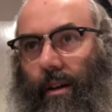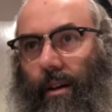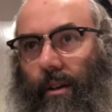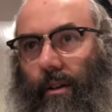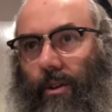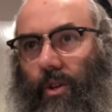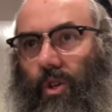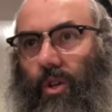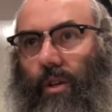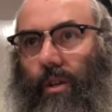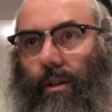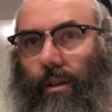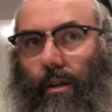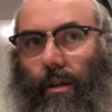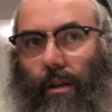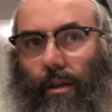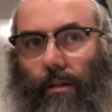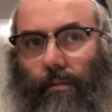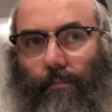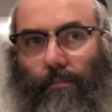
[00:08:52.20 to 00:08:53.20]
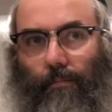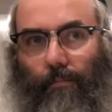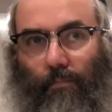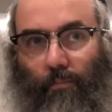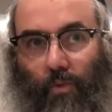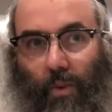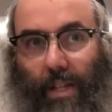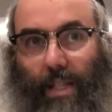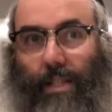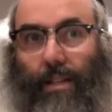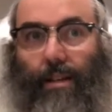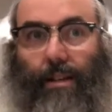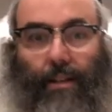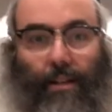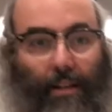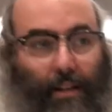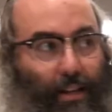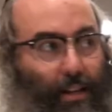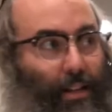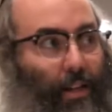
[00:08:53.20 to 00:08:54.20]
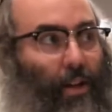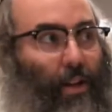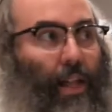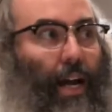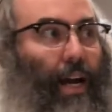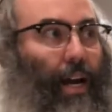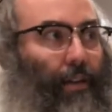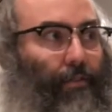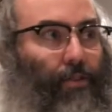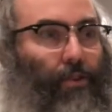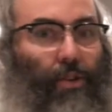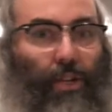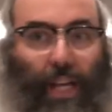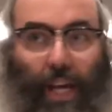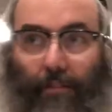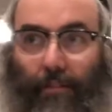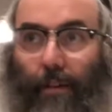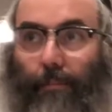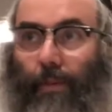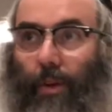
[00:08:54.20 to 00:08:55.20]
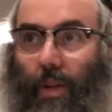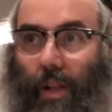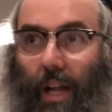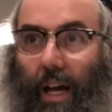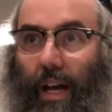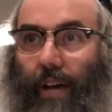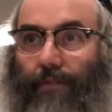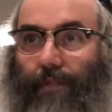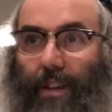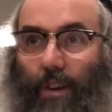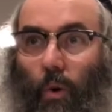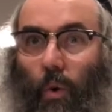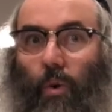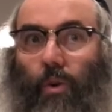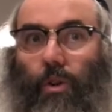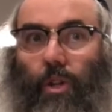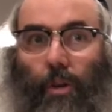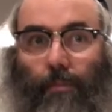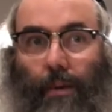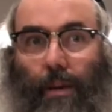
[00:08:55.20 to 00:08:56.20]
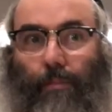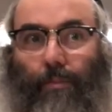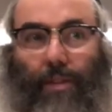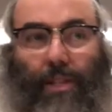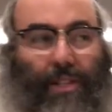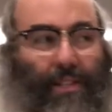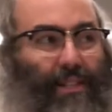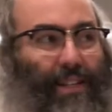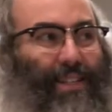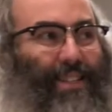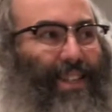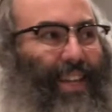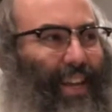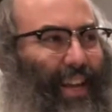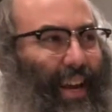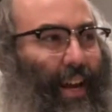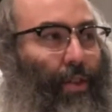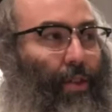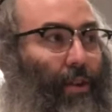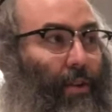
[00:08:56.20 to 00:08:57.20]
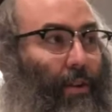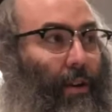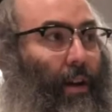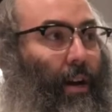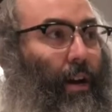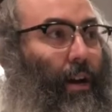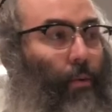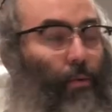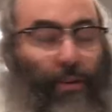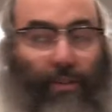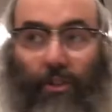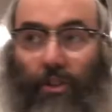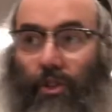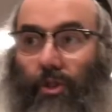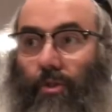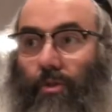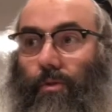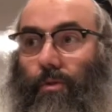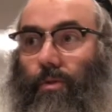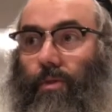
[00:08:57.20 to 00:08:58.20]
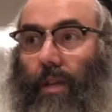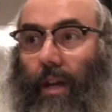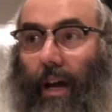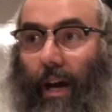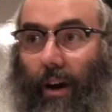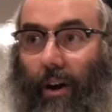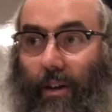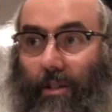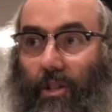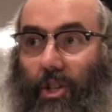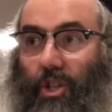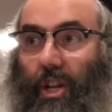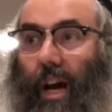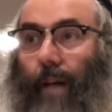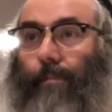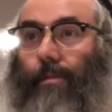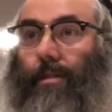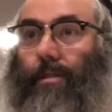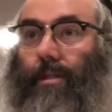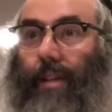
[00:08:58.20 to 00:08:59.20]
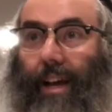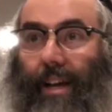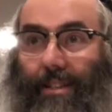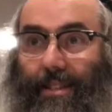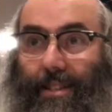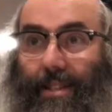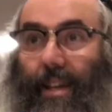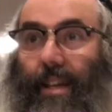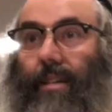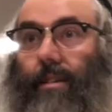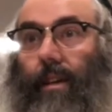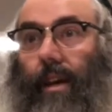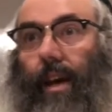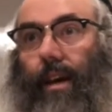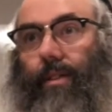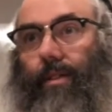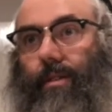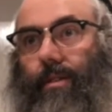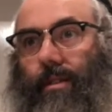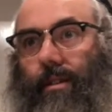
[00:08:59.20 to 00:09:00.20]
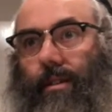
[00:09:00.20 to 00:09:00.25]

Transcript: should risk their life, should give up their life in order to be able to sit together with Jews on Shabbos and sing together.